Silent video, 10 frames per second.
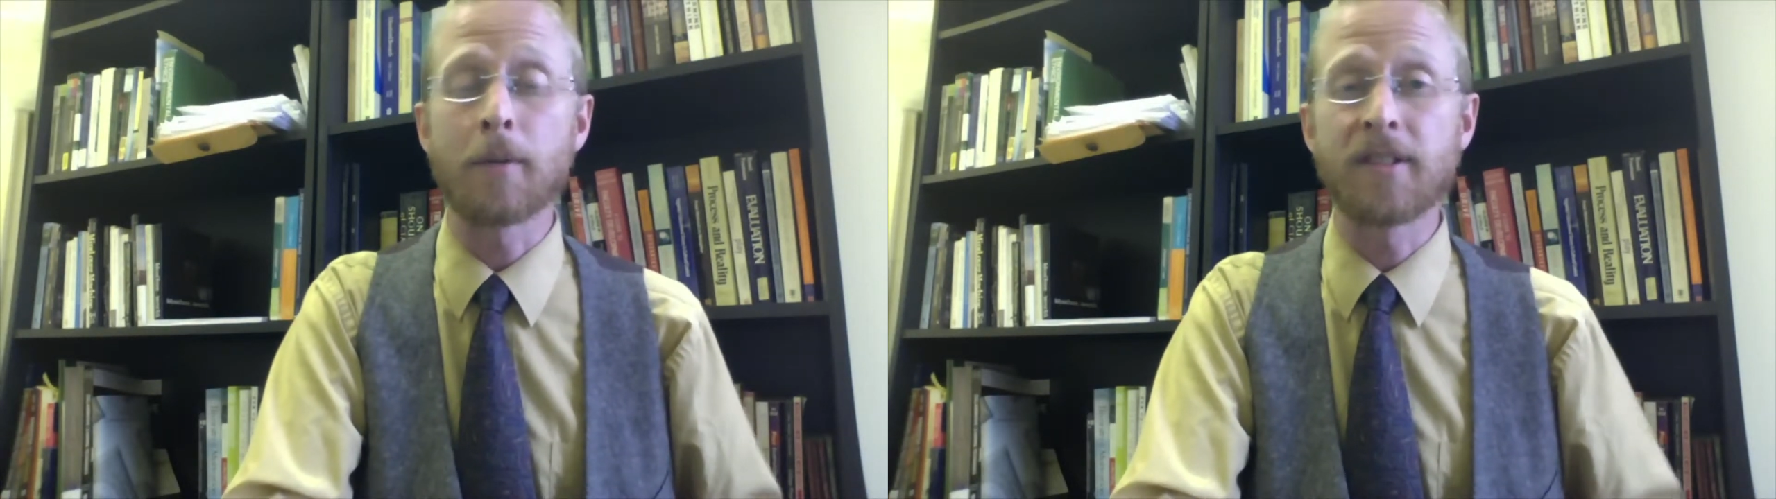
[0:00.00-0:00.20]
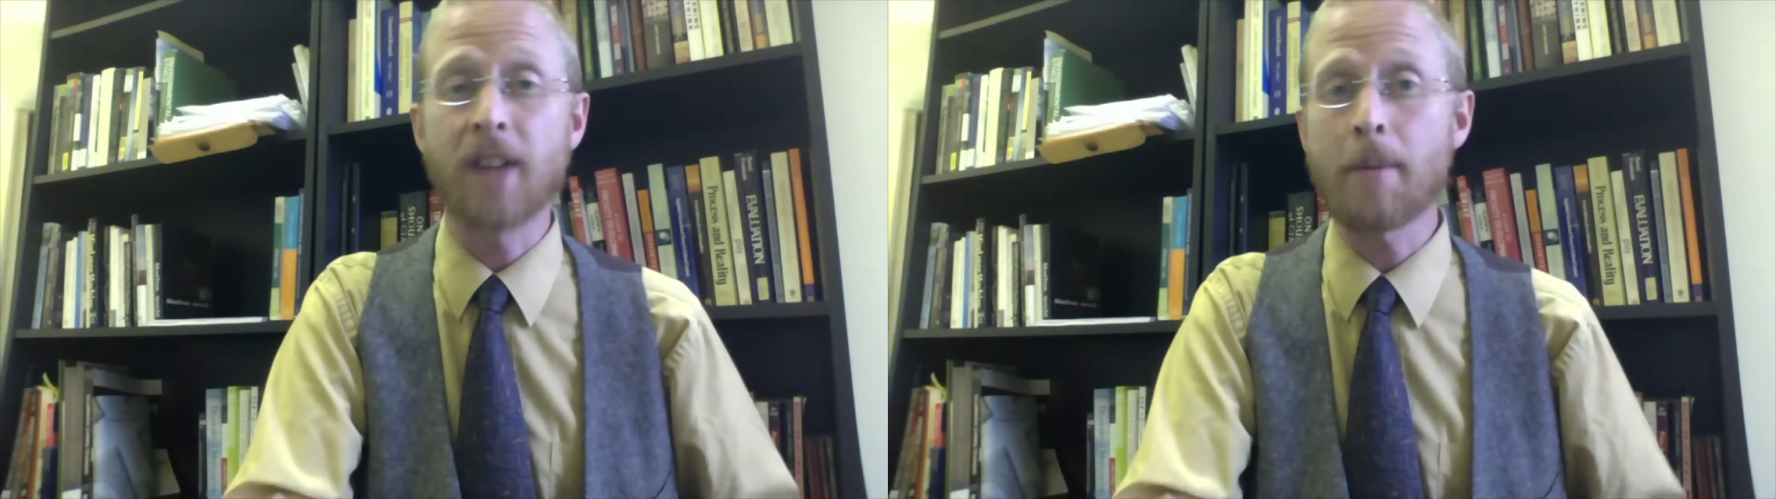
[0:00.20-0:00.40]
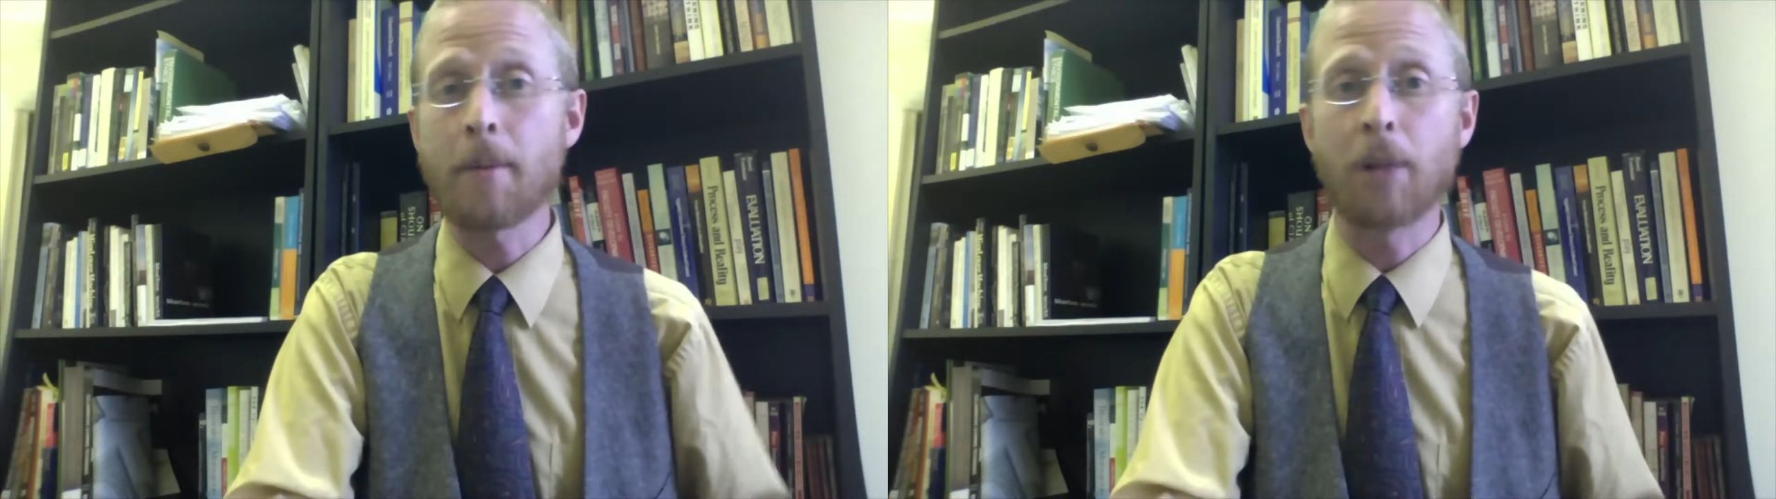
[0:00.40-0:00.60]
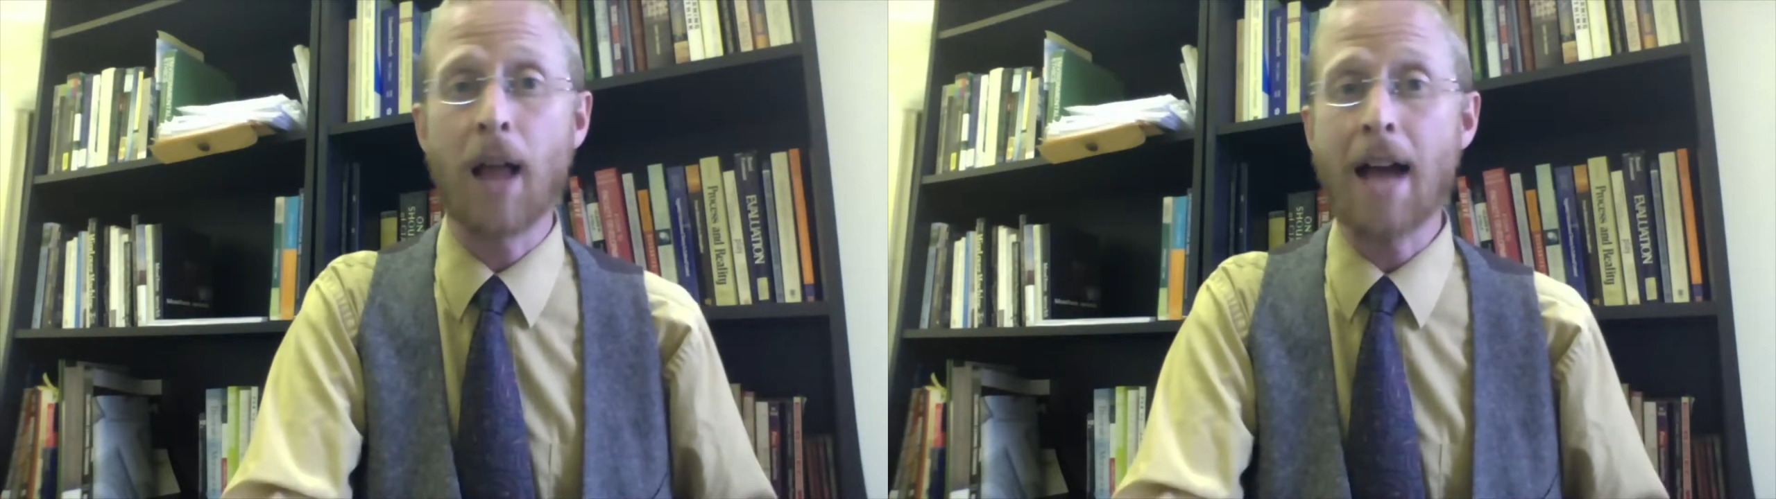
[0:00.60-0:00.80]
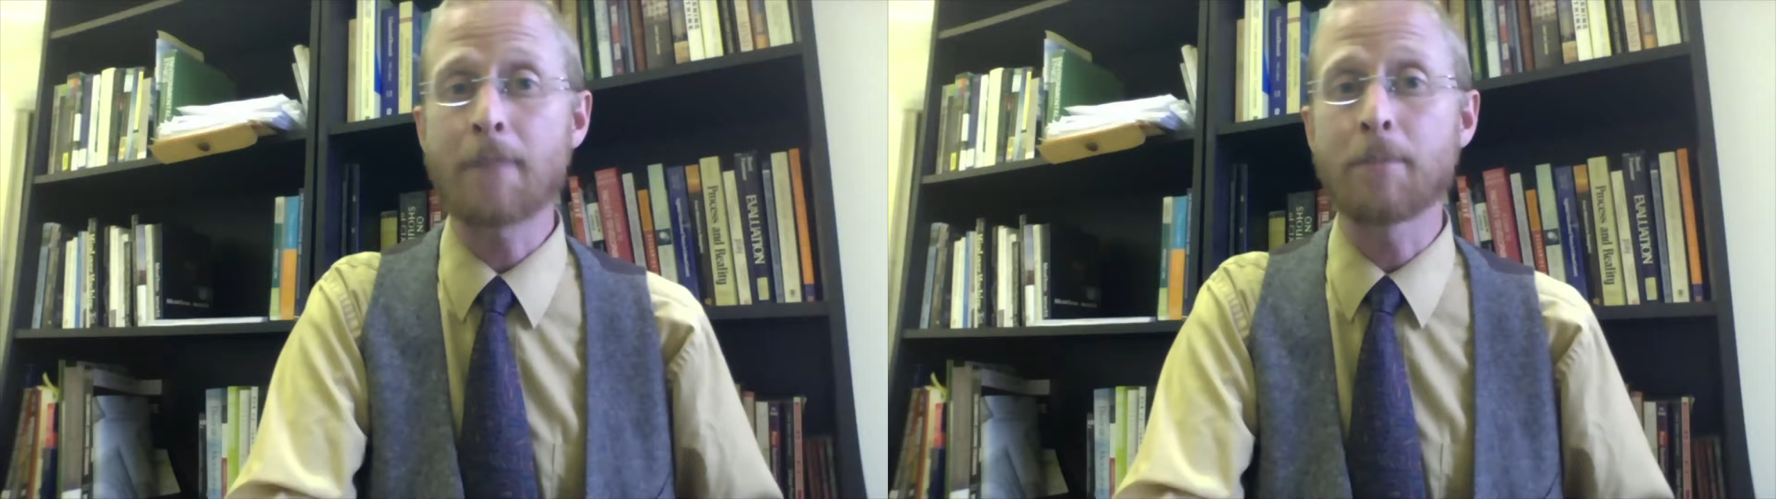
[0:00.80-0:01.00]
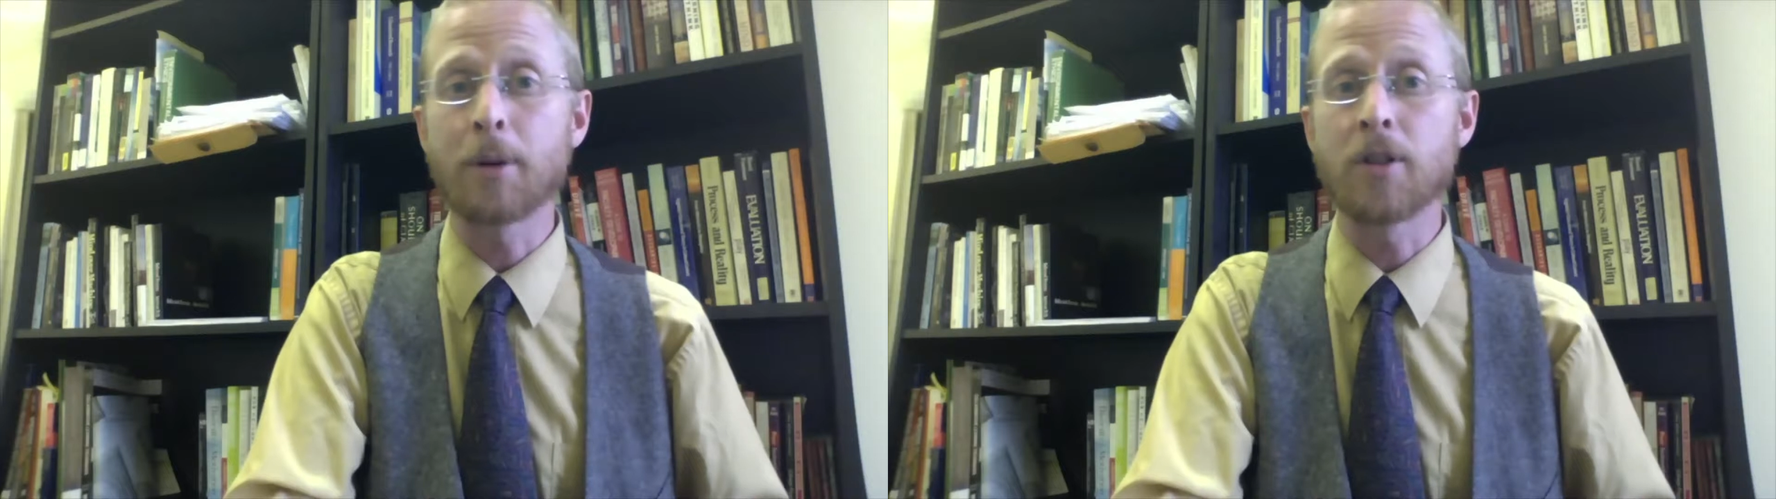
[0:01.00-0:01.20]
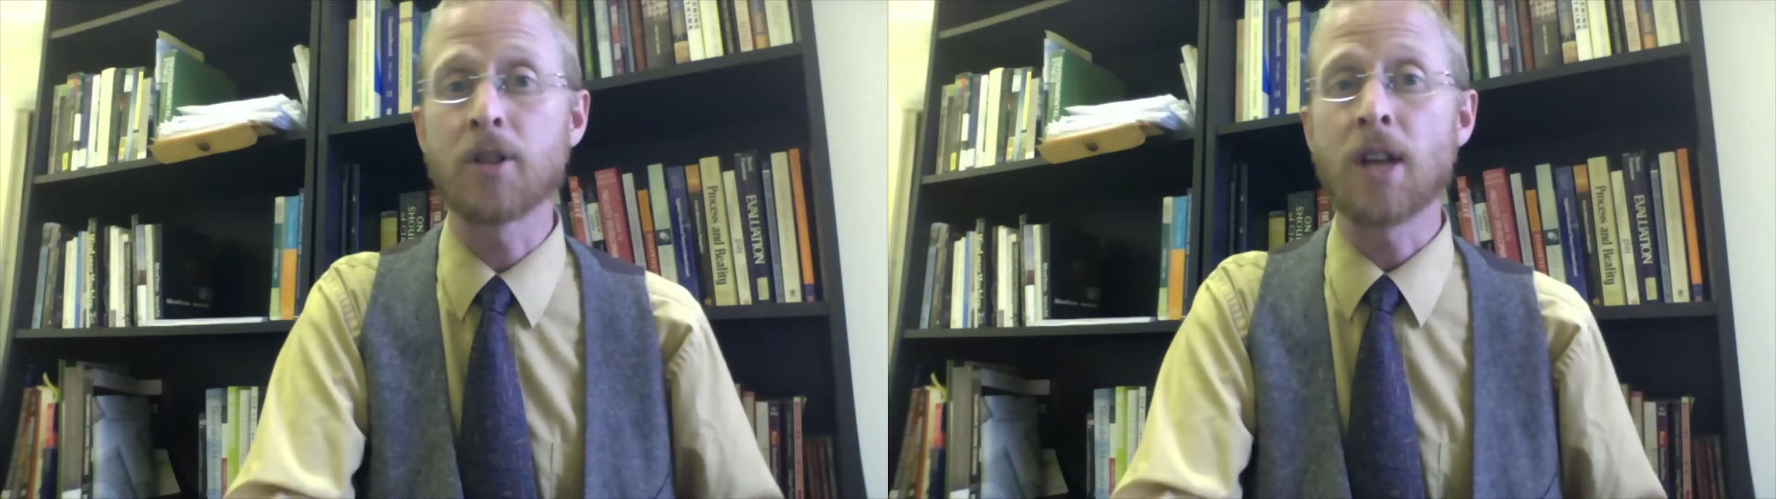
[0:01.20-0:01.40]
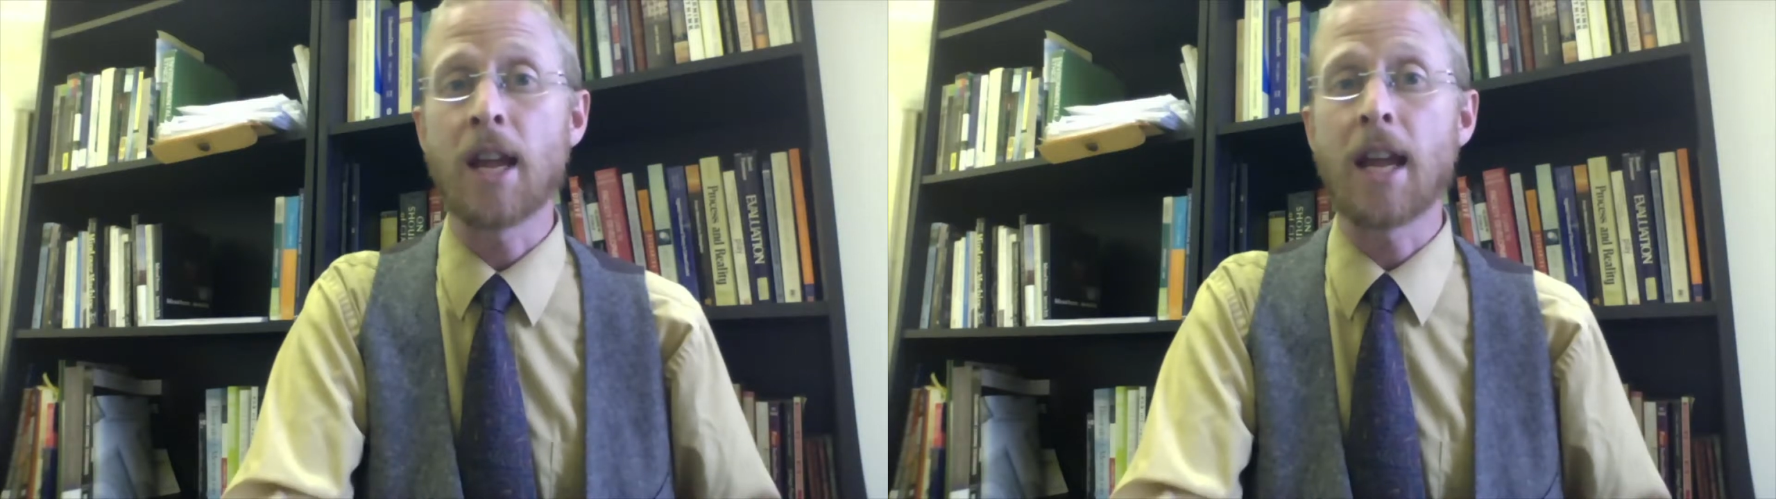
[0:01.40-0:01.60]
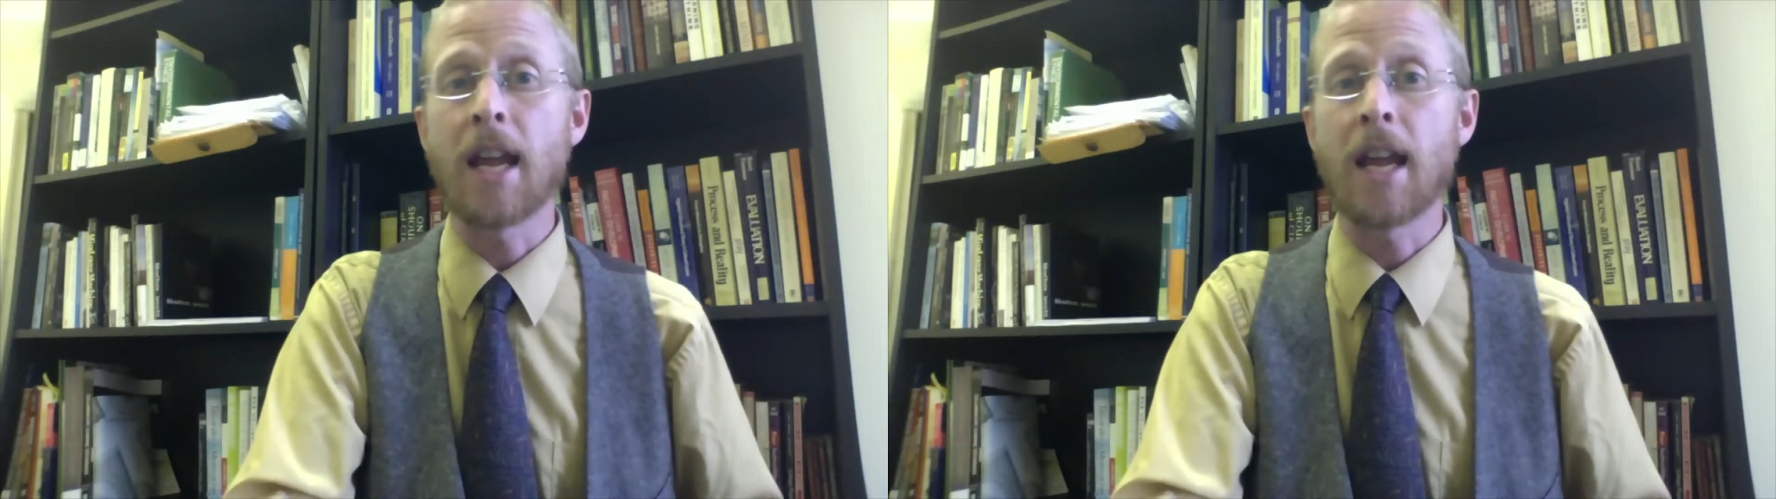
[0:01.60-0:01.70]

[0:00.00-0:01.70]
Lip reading: Simon Blackburn's